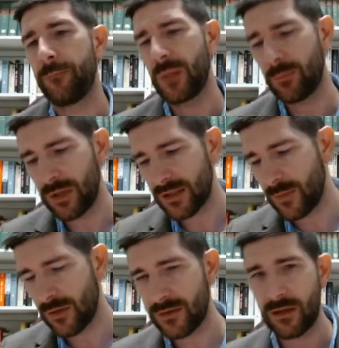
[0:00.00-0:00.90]
Plus,
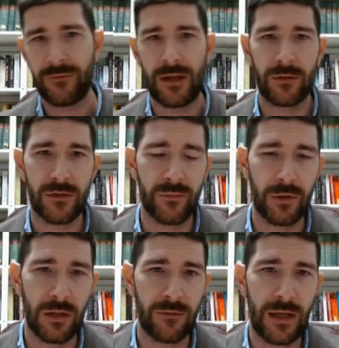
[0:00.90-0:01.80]
most of the founders
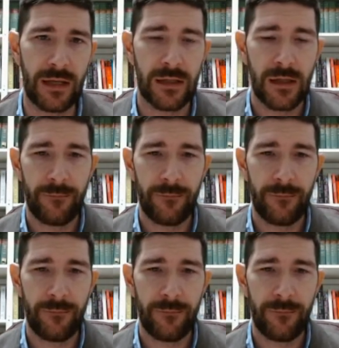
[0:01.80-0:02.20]
believed that